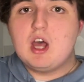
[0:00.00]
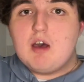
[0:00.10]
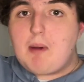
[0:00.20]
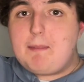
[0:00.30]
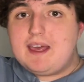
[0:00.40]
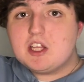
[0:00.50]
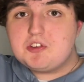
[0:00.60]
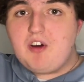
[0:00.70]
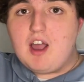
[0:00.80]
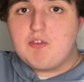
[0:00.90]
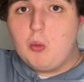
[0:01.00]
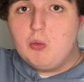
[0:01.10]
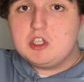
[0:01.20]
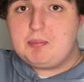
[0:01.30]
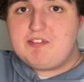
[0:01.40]
my PS5 will
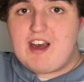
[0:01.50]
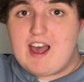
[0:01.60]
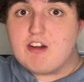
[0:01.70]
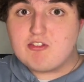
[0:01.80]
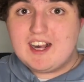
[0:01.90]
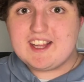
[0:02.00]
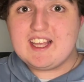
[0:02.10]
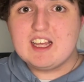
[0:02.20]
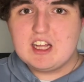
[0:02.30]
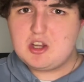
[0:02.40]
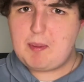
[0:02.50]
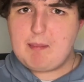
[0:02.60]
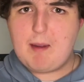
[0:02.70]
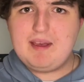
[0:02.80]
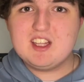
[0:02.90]
always be there, ready to be my
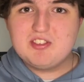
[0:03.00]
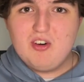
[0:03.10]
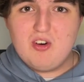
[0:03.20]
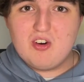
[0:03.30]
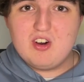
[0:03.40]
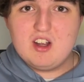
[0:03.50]
PS4.